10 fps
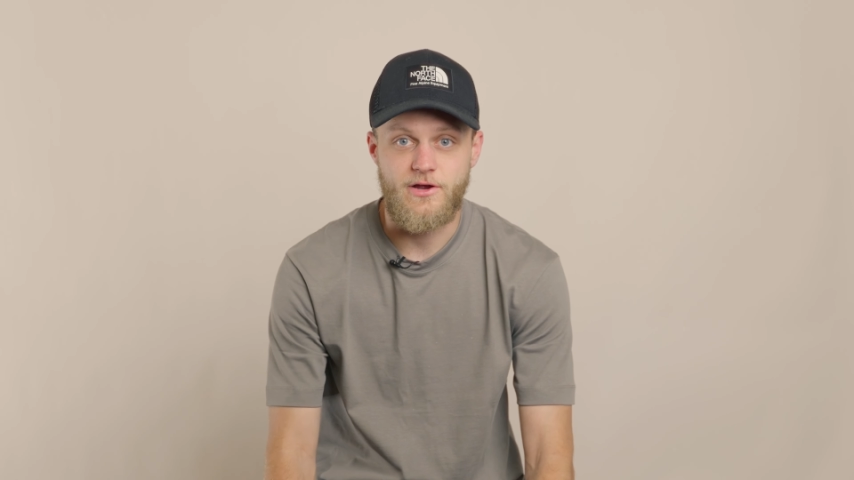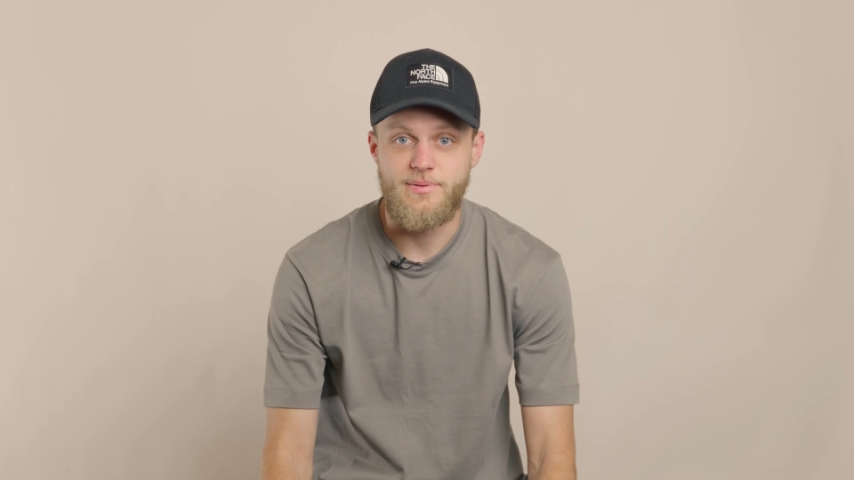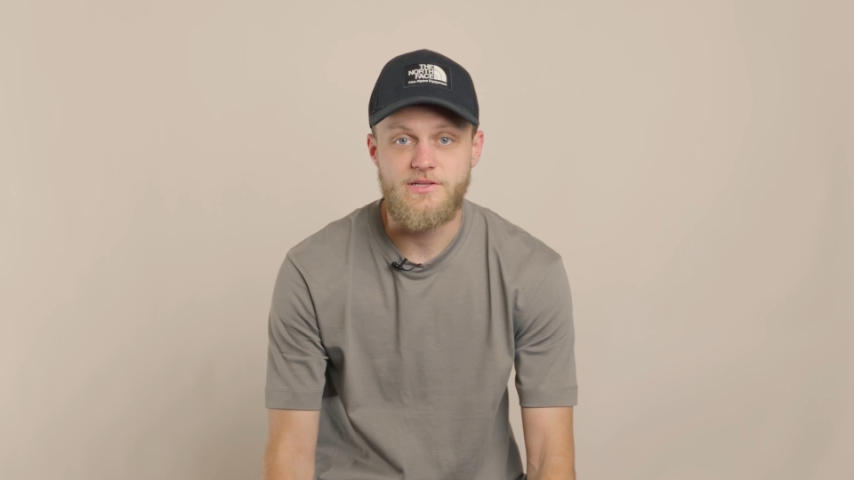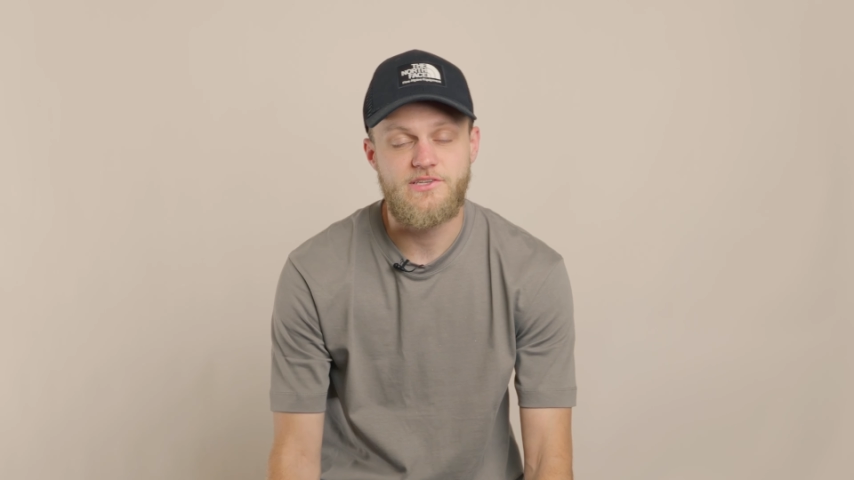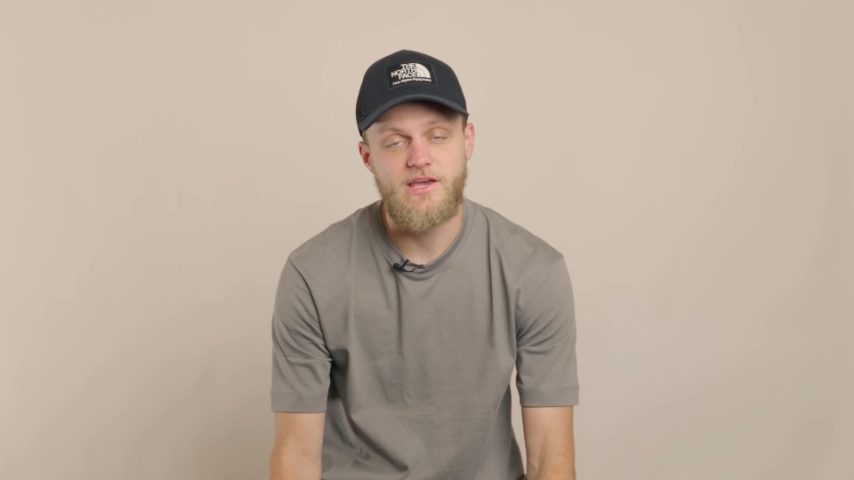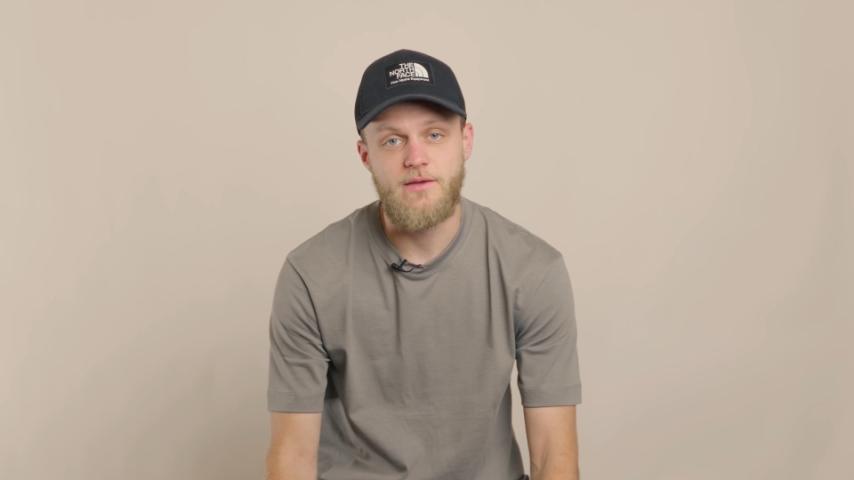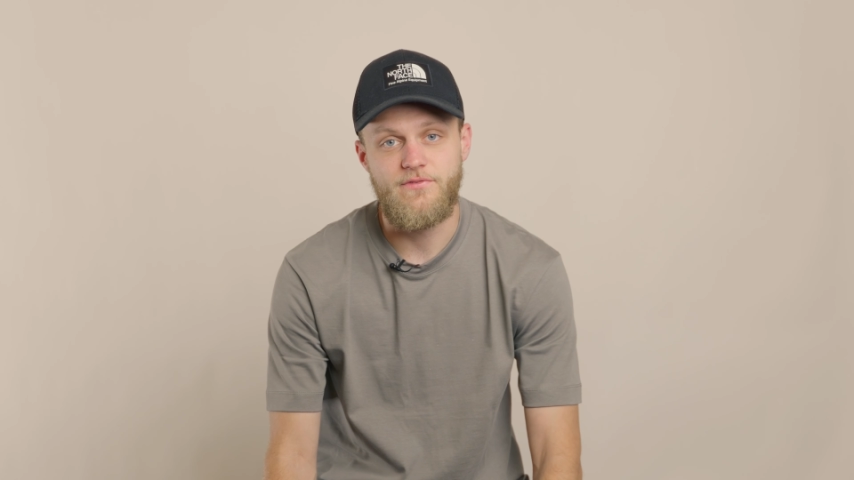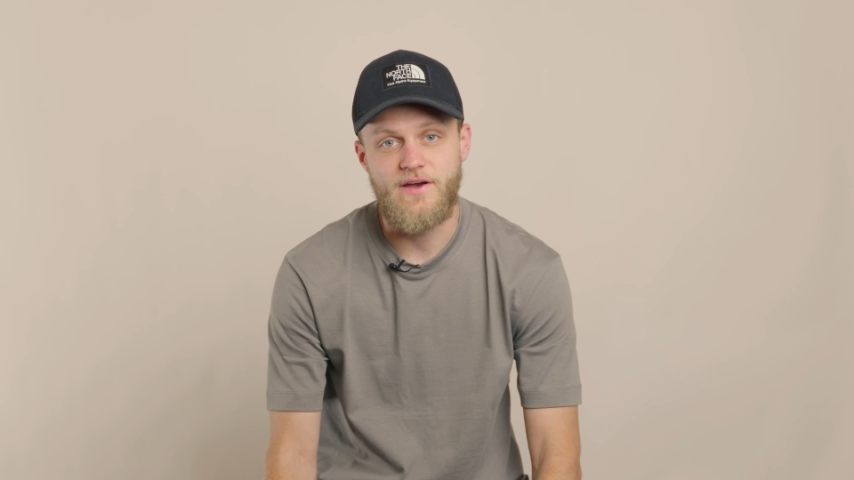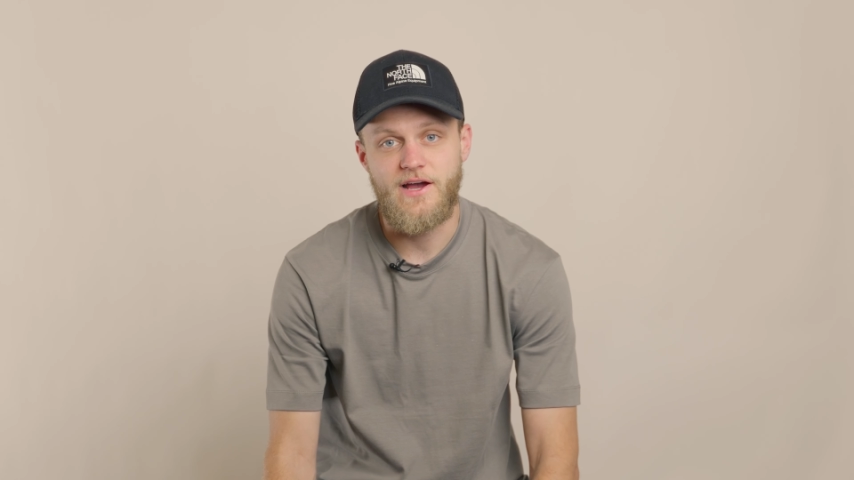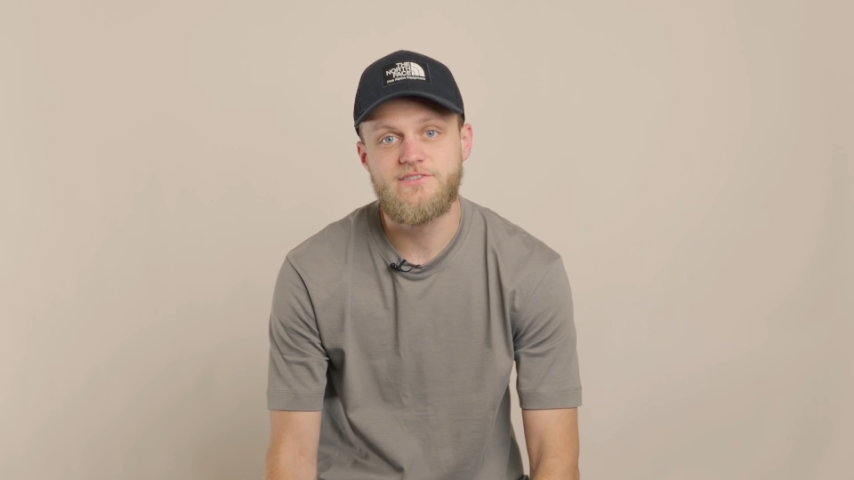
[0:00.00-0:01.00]
our pizza came
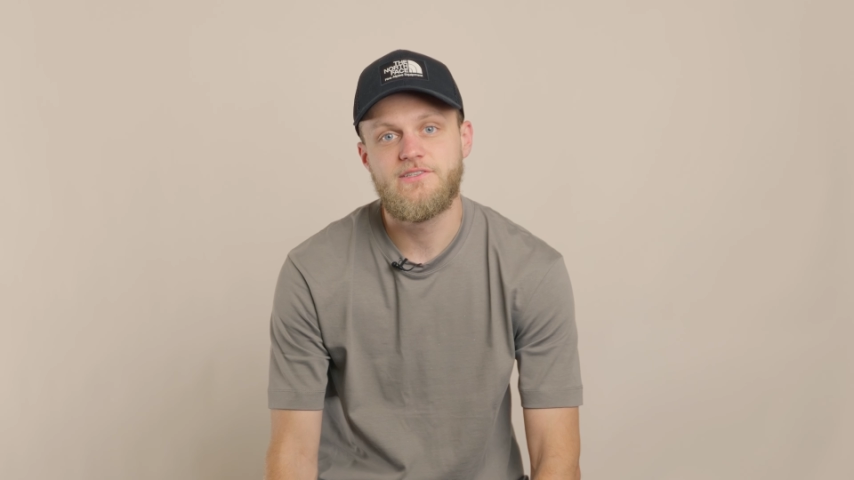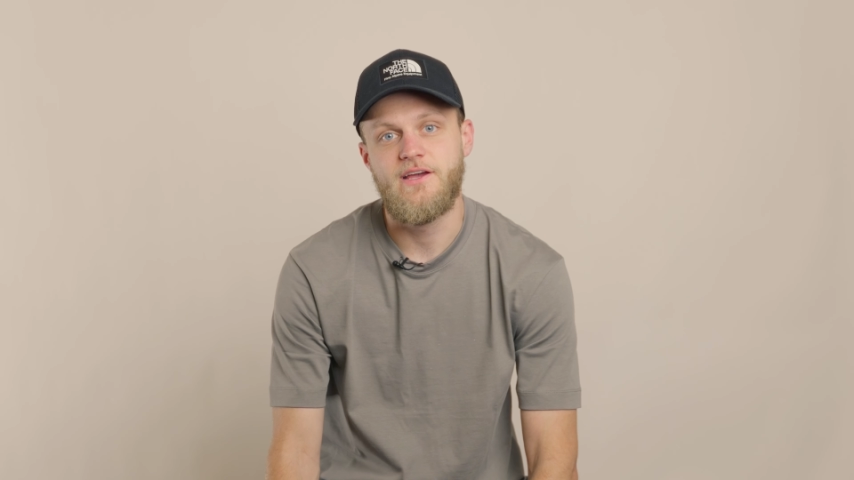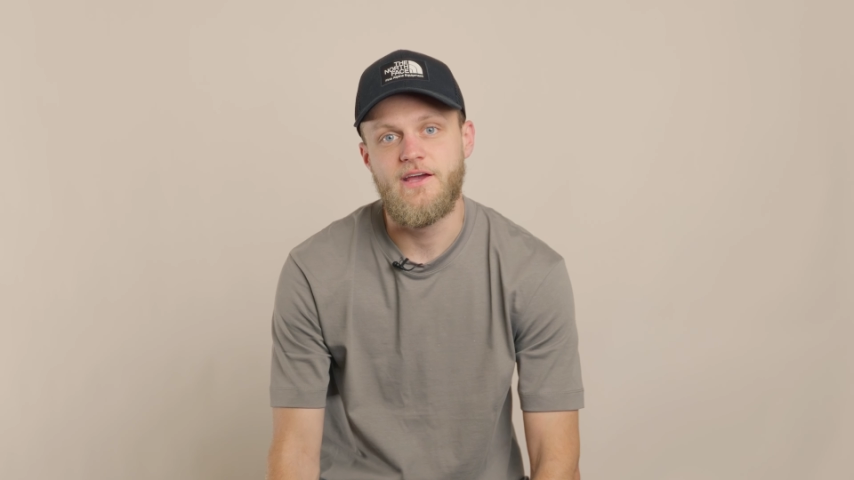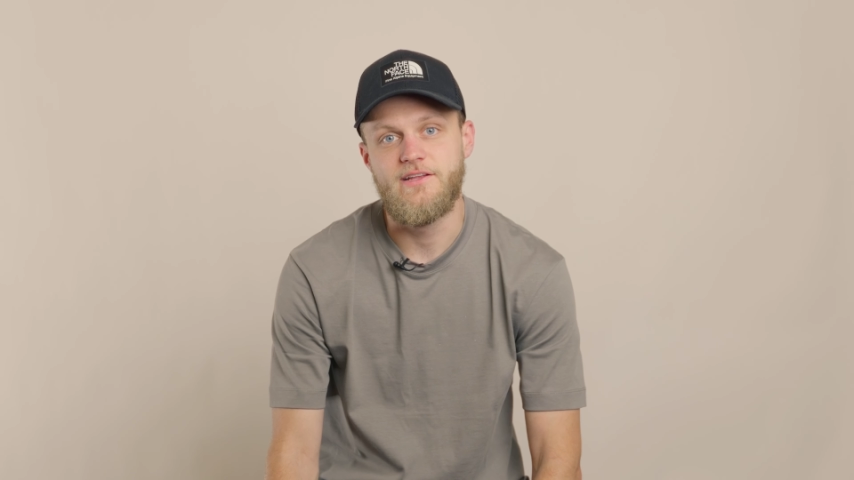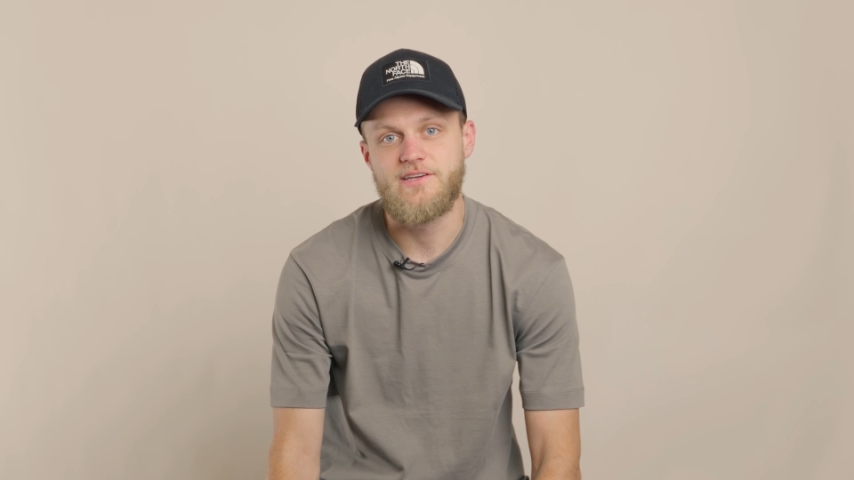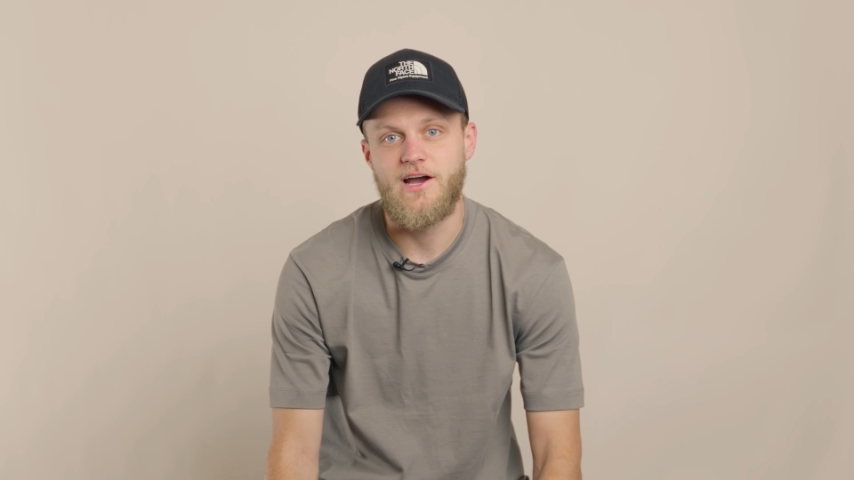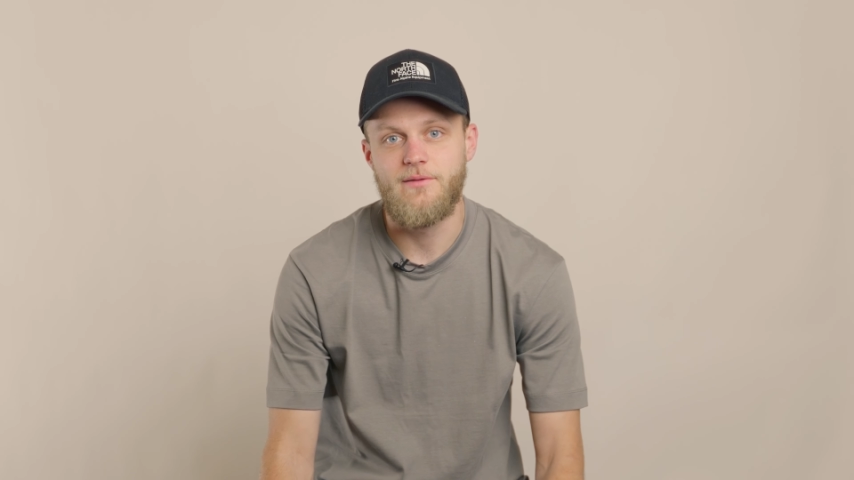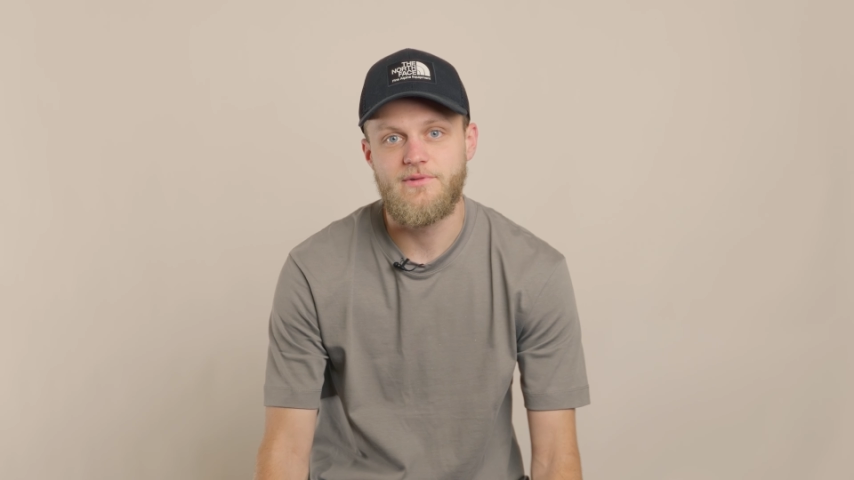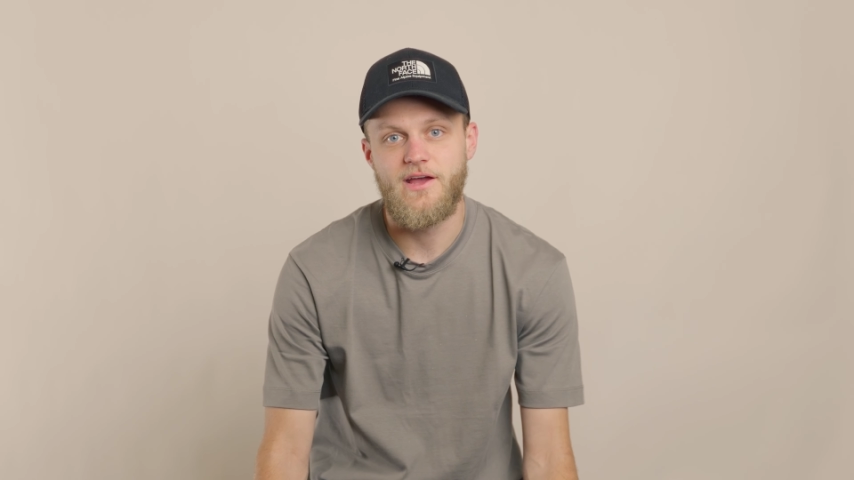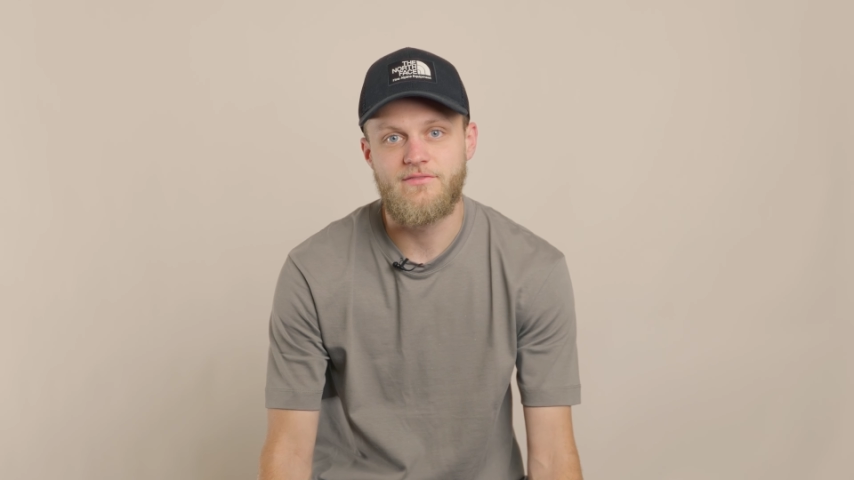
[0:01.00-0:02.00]
fast and timed